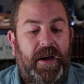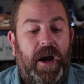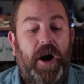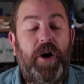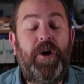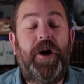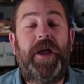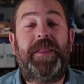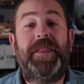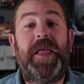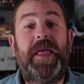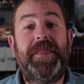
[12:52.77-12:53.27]
Oh,
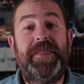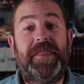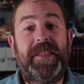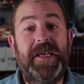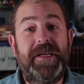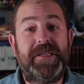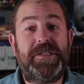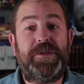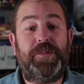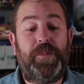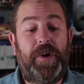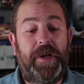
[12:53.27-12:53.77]
and then
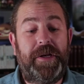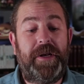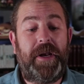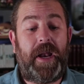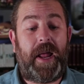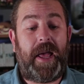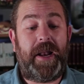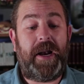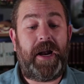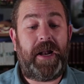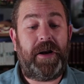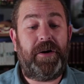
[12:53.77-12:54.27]
this one,
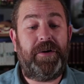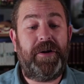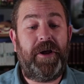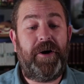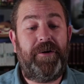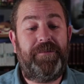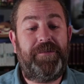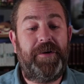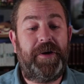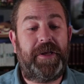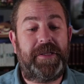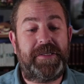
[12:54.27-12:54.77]
and I don't know
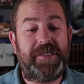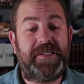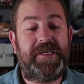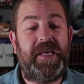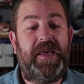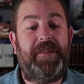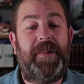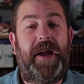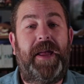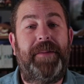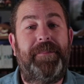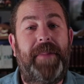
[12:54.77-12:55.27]
if you can
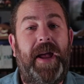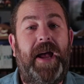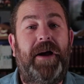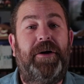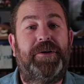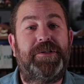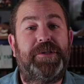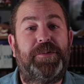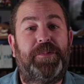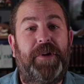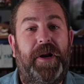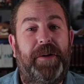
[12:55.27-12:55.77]
see my
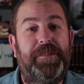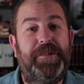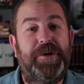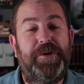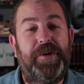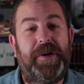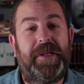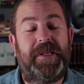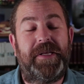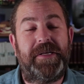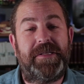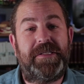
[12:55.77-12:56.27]
mouse when I'm
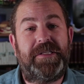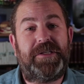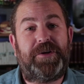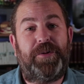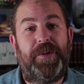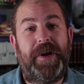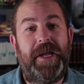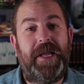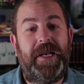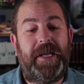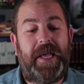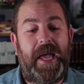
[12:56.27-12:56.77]
doing this
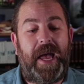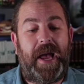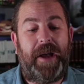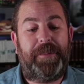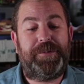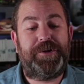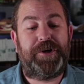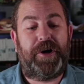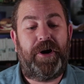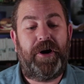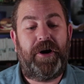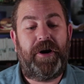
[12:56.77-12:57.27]
screen
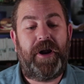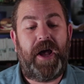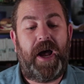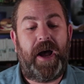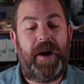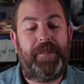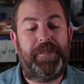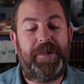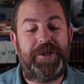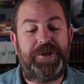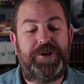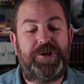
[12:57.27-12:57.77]
capture or
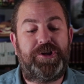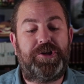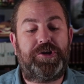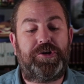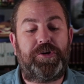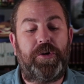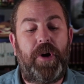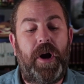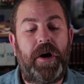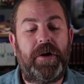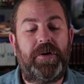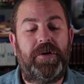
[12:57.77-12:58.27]
not, but
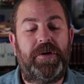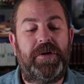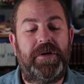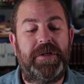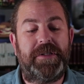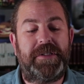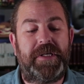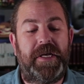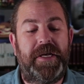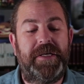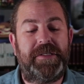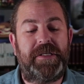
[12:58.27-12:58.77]

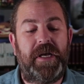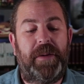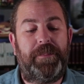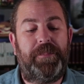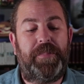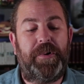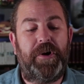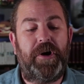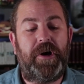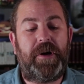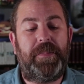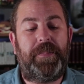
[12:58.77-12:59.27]
Struggles is a
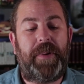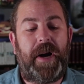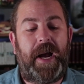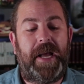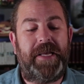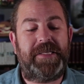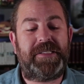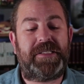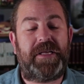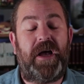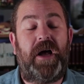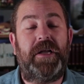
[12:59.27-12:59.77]
book by
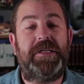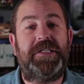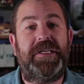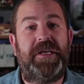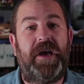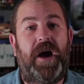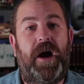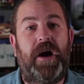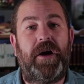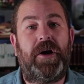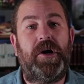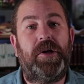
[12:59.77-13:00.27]

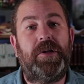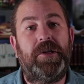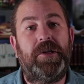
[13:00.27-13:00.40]
Santiago